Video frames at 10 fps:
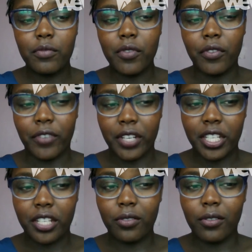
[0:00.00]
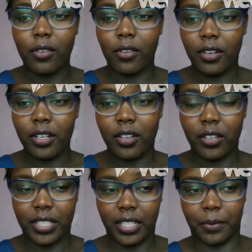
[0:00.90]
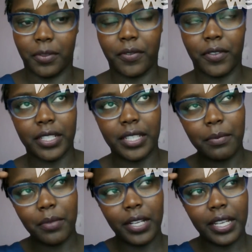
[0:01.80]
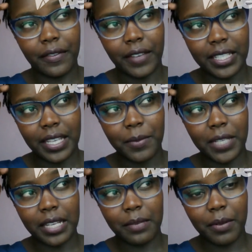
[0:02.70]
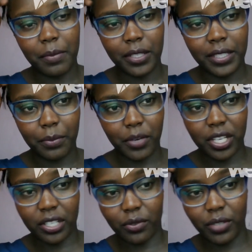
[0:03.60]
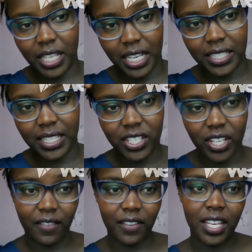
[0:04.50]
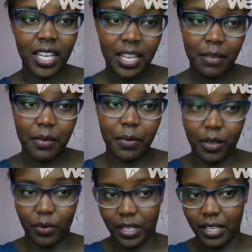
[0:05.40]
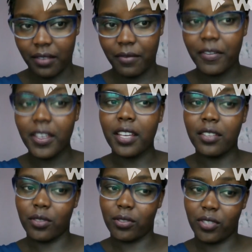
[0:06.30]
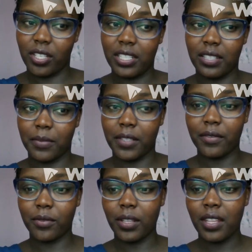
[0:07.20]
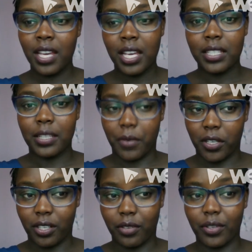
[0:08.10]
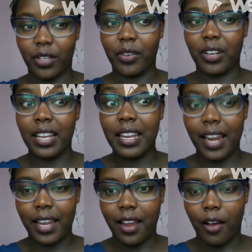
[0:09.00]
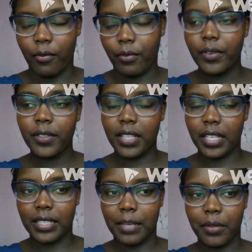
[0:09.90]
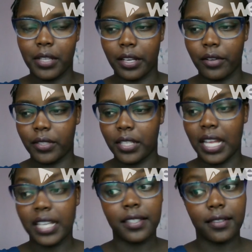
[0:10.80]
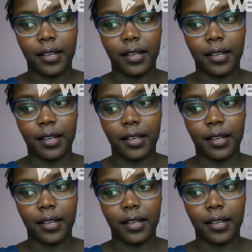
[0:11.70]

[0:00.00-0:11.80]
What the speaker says: of ridicule or contempt. For example, if I keep telling people Cyprian Nyakundi has HIV, people will fear to associate themselves with Cyprian Nyakundi. Or right now, using the example that is